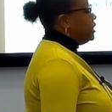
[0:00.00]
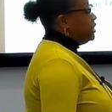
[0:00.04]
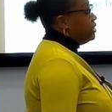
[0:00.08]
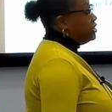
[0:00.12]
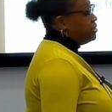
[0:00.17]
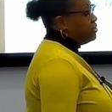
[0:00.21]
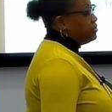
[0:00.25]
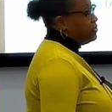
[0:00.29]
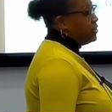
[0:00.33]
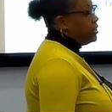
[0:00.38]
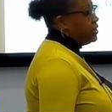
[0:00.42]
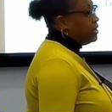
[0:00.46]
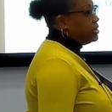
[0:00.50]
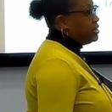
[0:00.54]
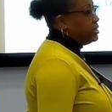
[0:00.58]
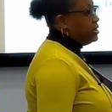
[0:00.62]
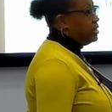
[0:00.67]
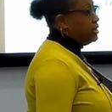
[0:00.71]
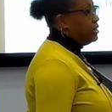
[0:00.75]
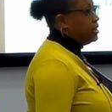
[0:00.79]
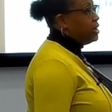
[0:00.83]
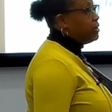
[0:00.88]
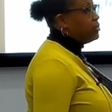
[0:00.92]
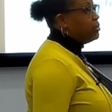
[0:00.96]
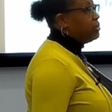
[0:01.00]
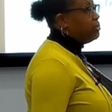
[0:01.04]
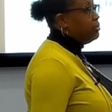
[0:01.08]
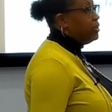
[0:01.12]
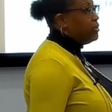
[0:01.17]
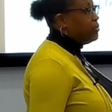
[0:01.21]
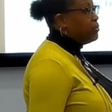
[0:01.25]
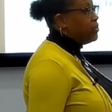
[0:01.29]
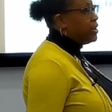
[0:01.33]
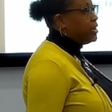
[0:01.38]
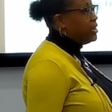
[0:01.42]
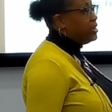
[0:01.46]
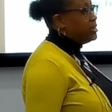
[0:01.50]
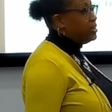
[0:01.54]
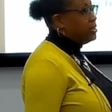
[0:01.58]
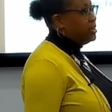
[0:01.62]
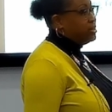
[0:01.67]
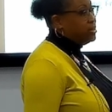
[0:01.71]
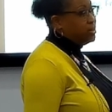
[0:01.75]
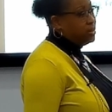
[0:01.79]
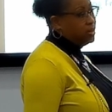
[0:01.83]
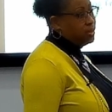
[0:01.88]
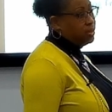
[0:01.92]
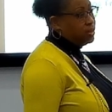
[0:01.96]
age of 13, that would be raised
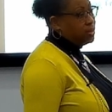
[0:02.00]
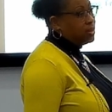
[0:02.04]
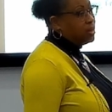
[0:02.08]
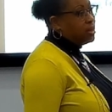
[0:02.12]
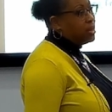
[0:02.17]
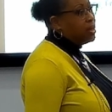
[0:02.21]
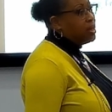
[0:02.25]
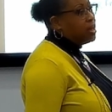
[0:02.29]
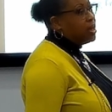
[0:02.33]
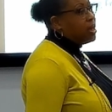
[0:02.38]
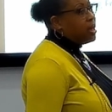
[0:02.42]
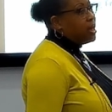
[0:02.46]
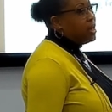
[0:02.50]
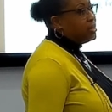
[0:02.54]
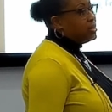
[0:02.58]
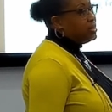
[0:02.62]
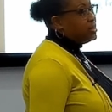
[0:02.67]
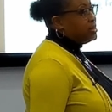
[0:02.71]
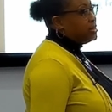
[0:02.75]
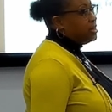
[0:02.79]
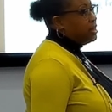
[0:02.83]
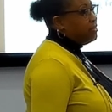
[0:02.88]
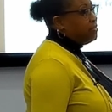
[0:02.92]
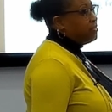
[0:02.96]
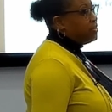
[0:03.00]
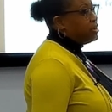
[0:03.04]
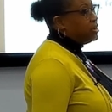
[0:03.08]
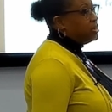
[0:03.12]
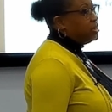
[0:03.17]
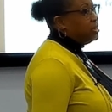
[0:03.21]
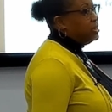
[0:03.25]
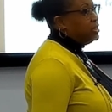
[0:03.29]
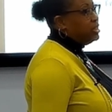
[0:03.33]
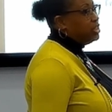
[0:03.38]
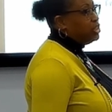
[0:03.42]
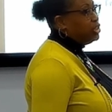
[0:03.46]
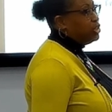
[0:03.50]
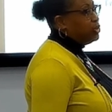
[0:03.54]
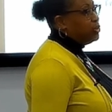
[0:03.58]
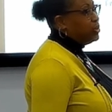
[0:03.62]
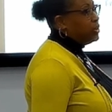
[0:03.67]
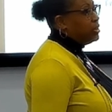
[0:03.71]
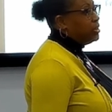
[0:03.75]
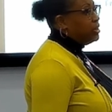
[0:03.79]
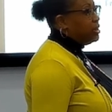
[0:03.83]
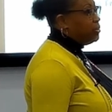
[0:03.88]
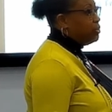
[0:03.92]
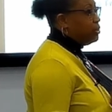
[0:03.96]
as a, as a safeguarding issue
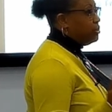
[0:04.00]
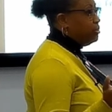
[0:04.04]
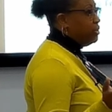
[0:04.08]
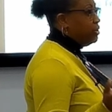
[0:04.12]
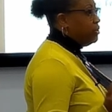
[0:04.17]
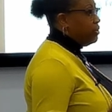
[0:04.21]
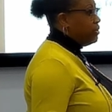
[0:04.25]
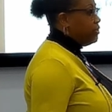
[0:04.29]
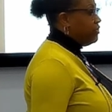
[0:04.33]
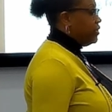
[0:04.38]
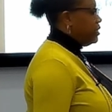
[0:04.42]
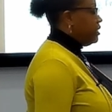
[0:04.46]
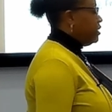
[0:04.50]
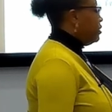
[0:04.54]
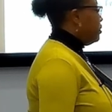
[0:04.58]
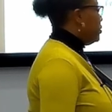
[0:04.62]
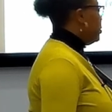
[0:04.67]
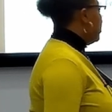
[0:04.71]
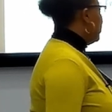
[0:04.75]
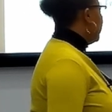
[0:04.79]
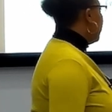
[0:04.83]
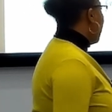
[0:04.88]
and they would be referred on.